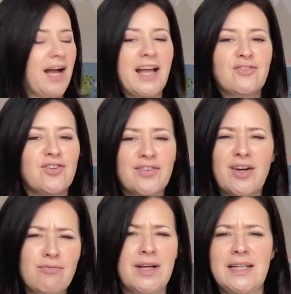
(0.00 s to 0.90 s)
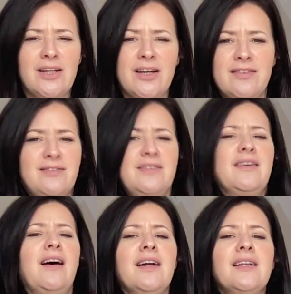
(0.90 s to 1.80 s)
it's just like a really nice
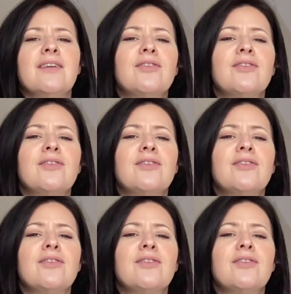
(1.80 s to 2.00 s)
design.